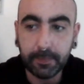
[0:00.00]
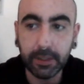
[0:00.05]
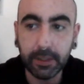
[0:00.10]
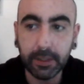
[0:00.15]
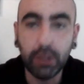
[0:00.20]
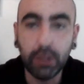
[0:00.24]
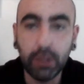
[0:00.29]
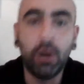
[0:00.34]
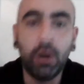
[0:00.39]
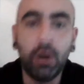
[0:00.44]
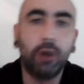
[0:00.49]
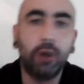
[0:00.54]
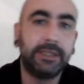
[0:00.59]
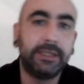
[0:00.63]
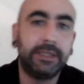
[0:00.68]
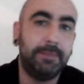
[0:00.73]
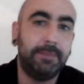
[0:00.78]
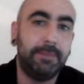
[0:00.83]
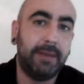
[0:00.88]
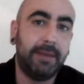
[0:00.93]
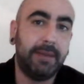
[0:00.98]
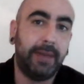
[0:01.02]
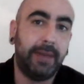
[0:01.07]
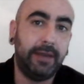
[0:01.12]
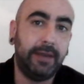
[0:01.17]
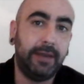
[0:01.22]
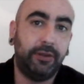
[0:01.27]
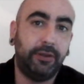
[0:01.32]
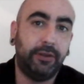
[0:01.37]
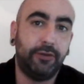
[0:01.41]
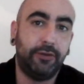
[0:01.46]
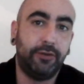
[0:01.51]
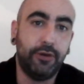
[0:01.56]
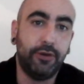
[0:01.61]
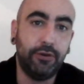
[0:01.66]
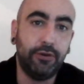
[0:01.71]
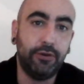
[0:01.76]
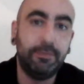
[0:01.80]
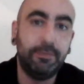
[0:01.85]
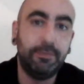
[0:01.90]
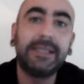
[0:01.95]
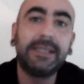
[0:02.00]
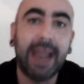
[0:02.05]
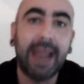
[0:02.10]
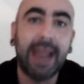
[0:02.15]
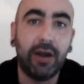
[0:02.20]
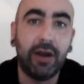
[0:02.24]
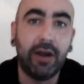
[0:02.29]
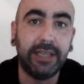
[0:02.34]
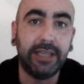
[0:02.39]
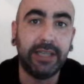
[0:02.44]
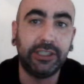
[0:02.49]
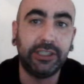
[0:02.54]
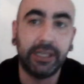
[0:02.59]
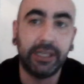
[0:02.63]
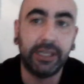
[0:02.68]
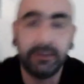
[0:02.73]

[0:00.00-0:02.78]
lost a baby through miscarriage,